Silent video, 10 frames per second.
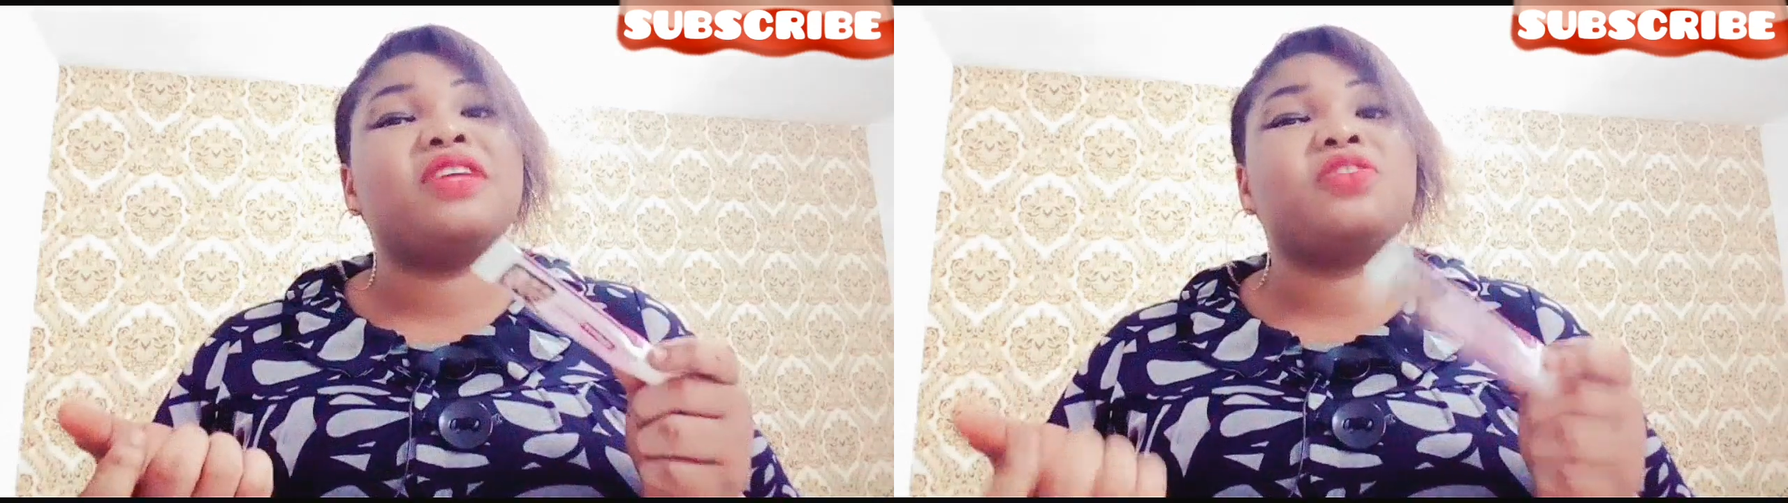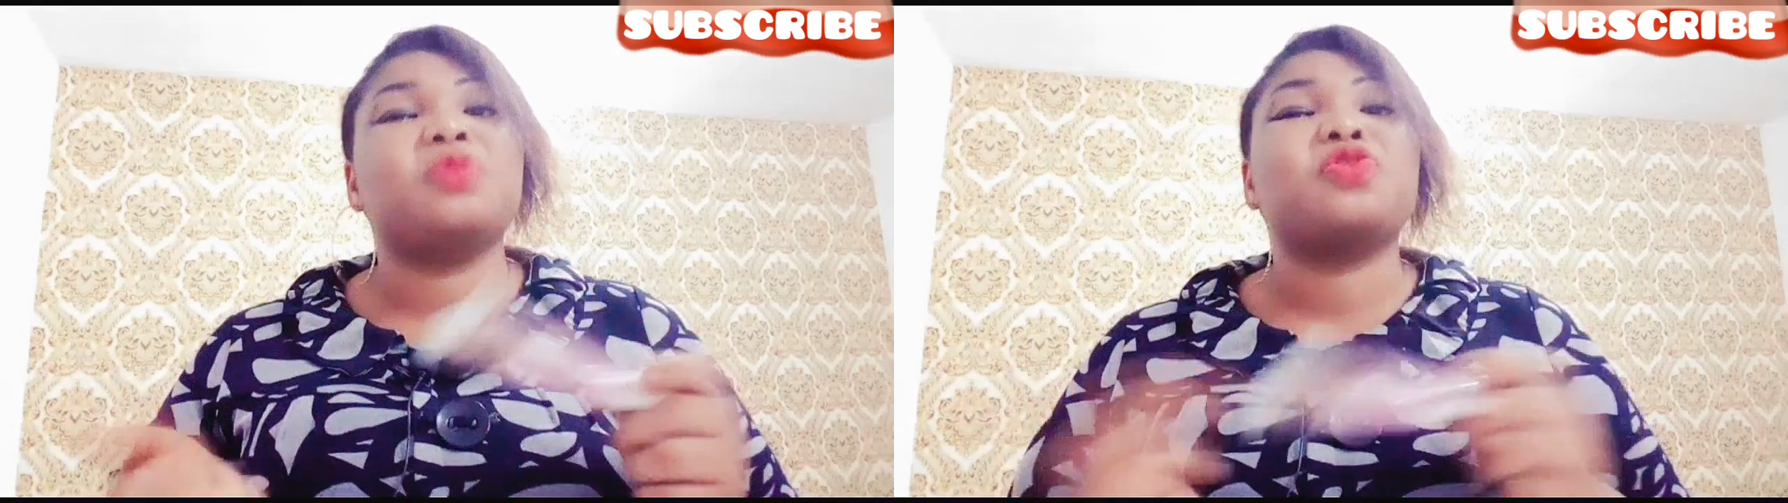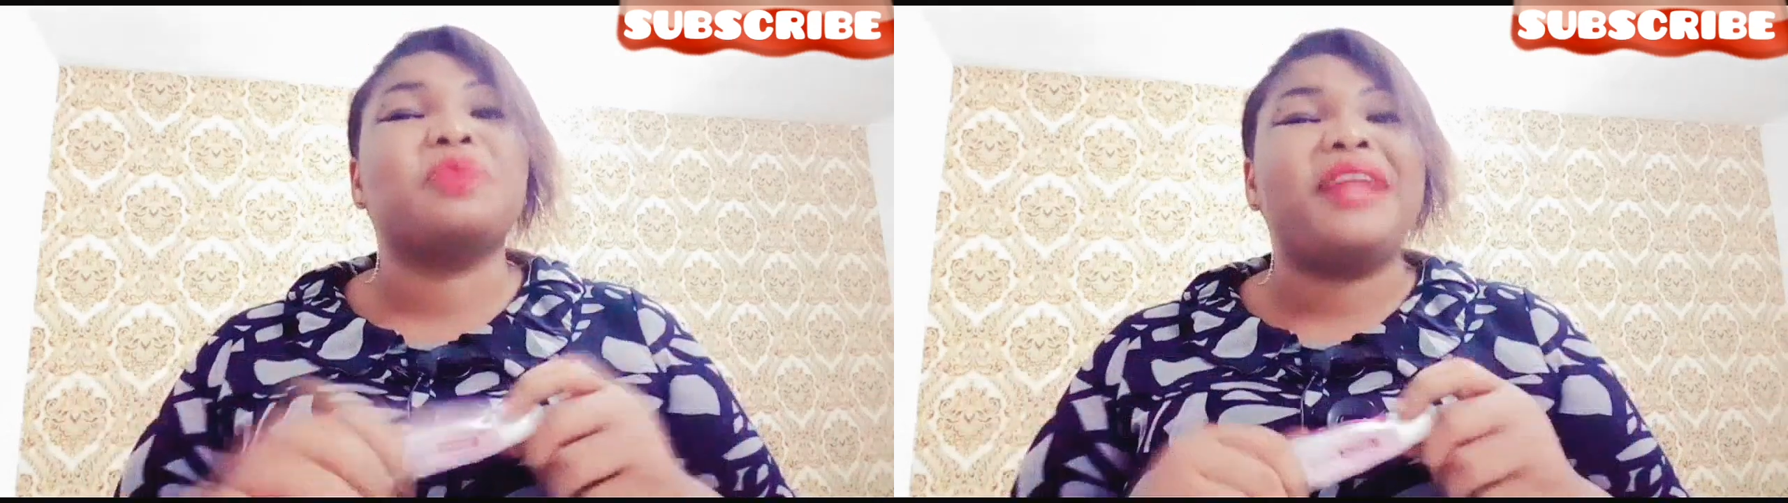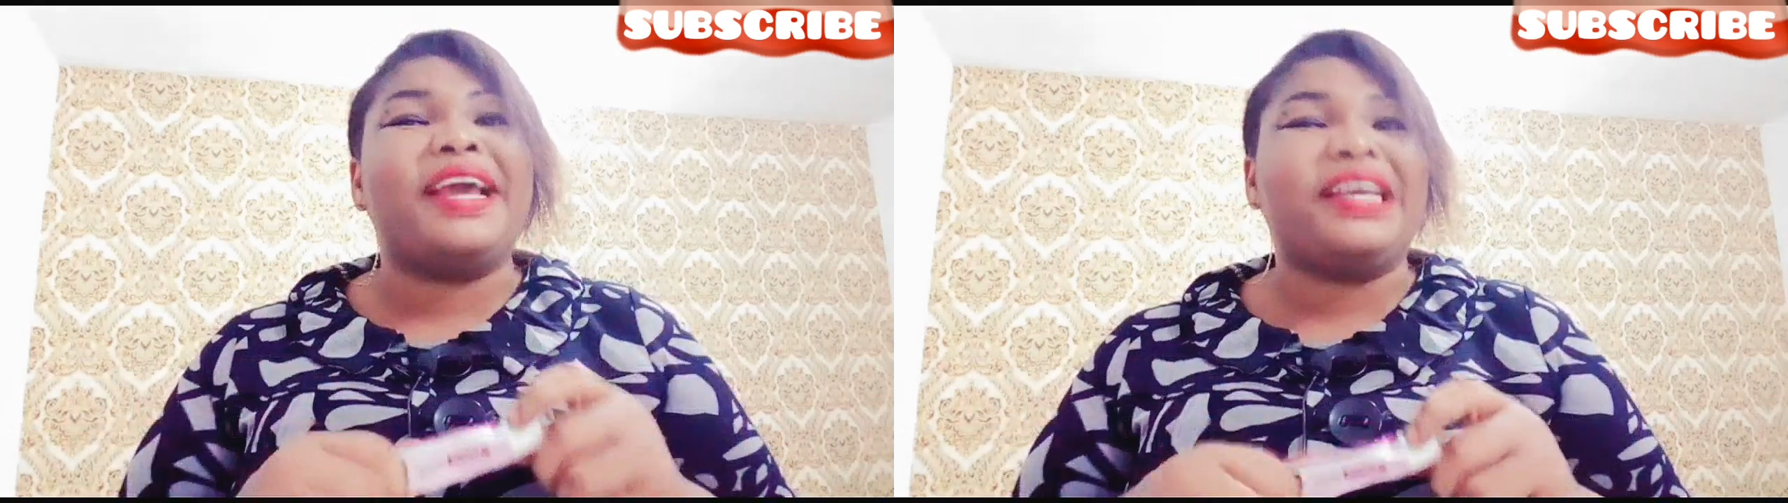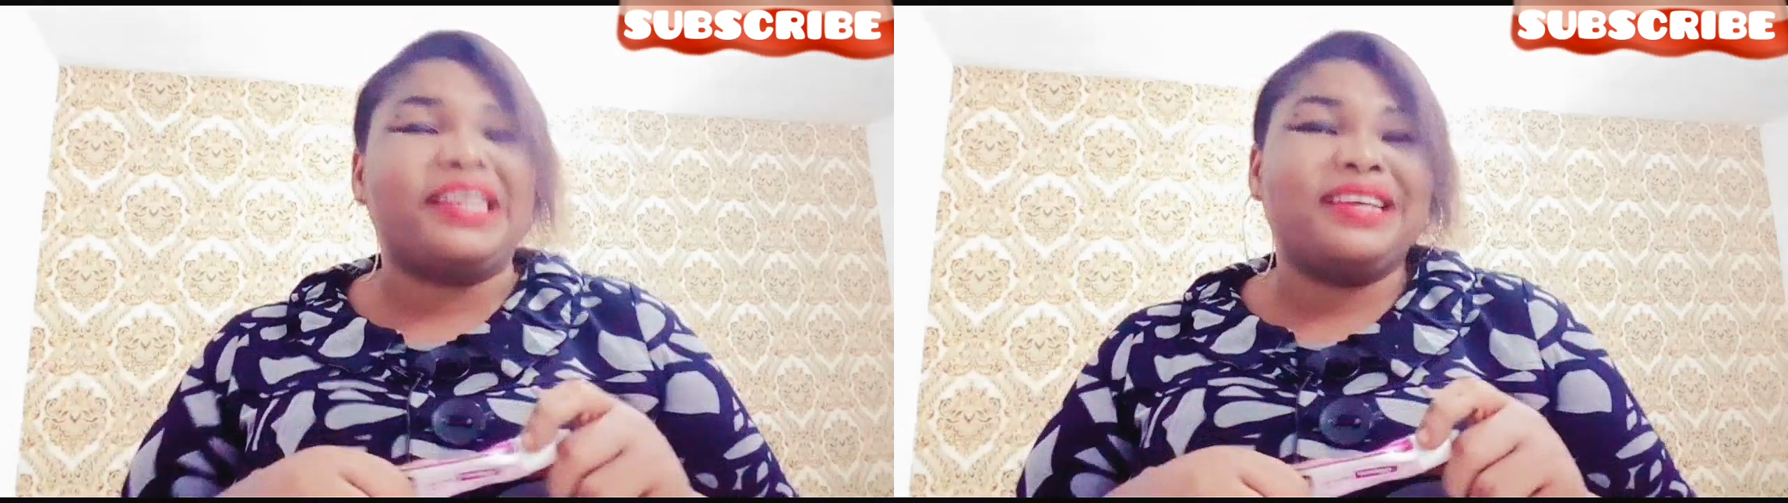supposed to be
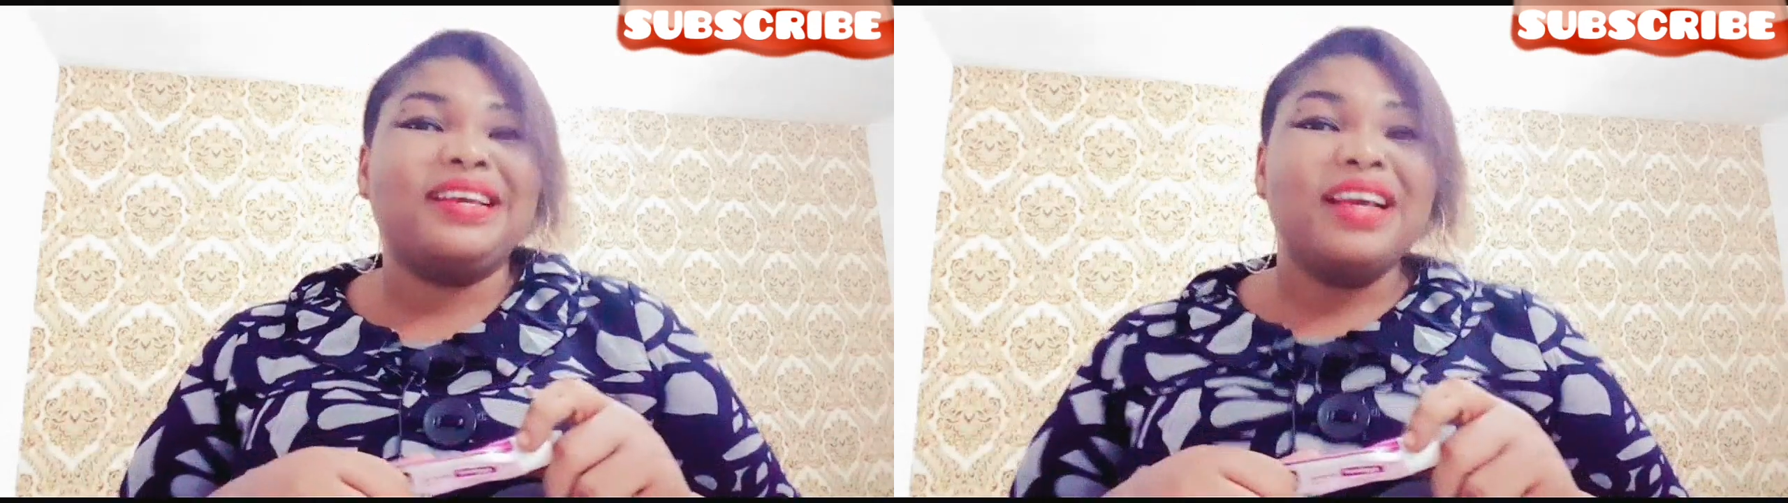like,